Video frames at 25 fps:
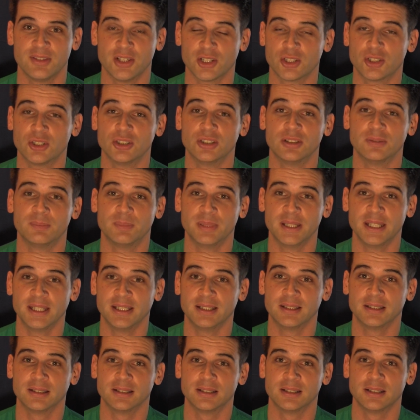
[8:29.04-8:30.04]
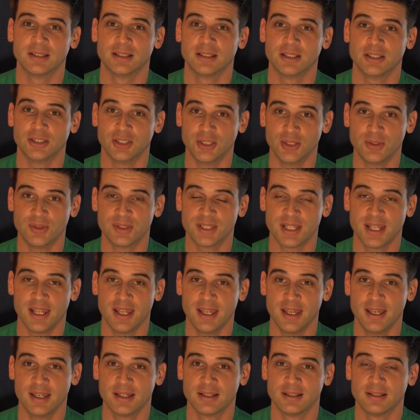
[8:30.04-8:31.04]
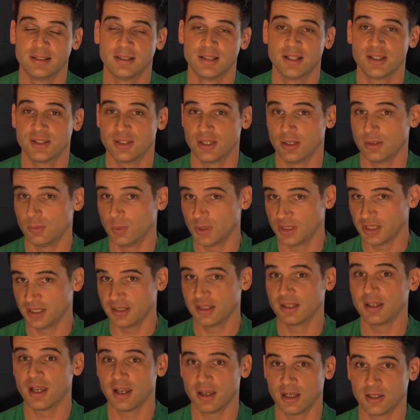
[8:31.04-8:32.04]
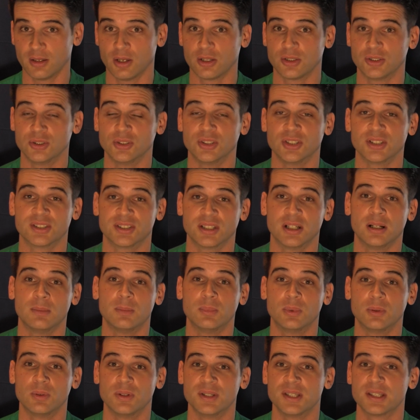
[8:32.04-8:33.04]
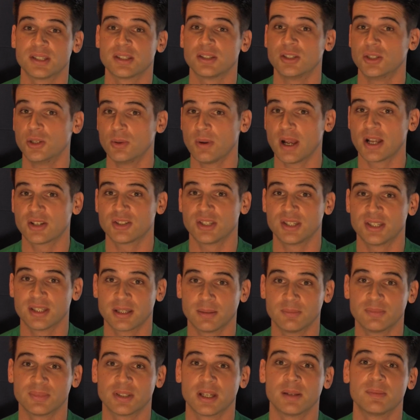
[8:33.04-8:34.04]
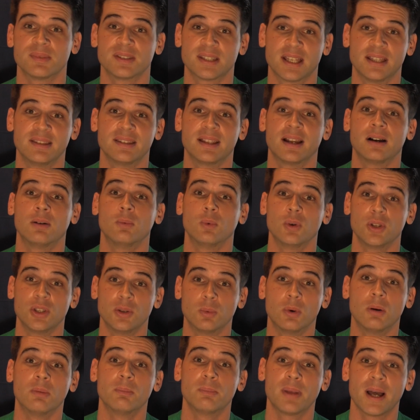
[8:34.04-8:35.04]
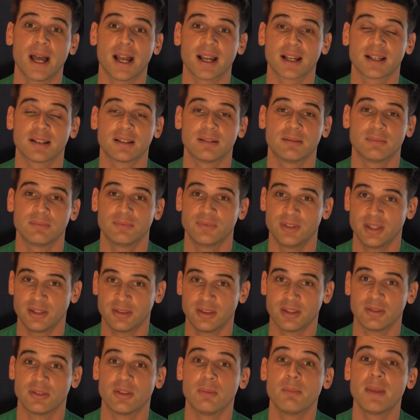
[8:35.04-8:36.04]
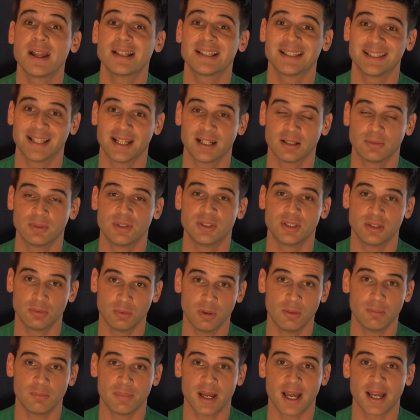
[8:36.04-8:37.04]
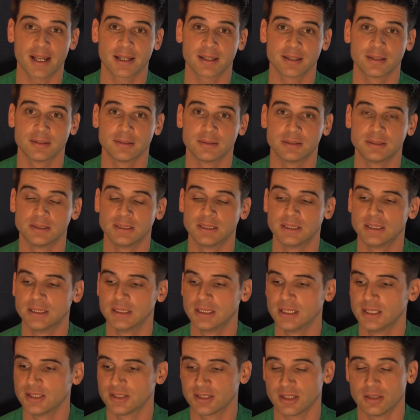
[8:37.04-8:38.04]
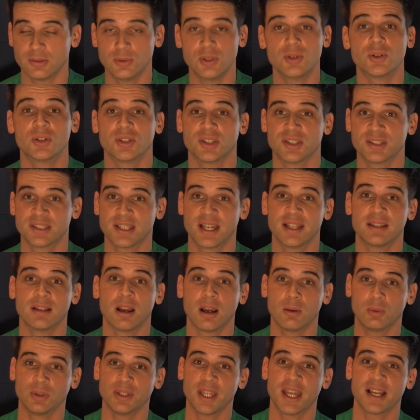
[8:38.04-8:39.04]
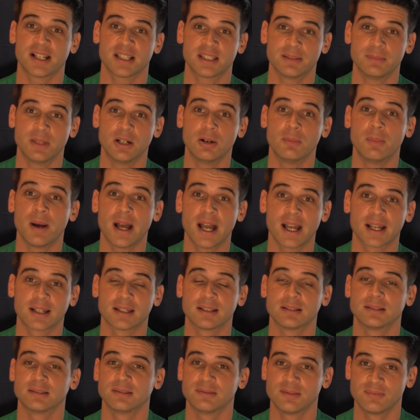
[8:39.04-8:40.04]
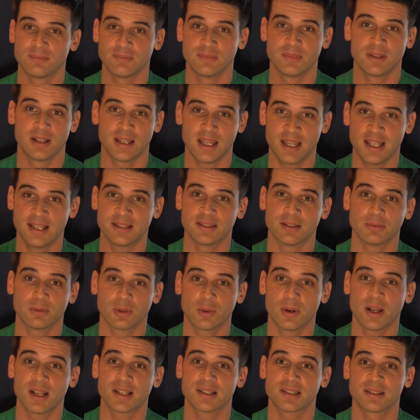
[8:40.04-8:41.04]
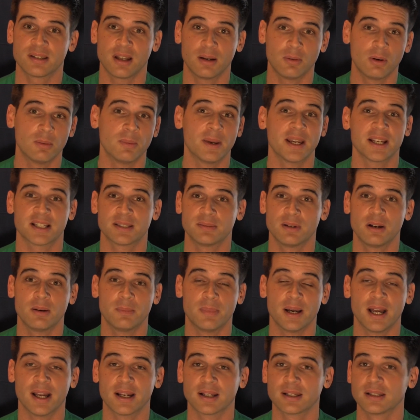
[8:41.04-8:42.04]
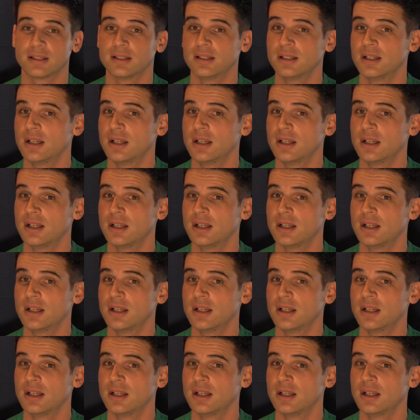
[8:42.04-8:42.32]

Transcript: that could have been used here so one a, good example is you actually sometimes send out what you want back, the, the meta language you want back. So you could have said, I want XML back. Here's the request, I want XML back.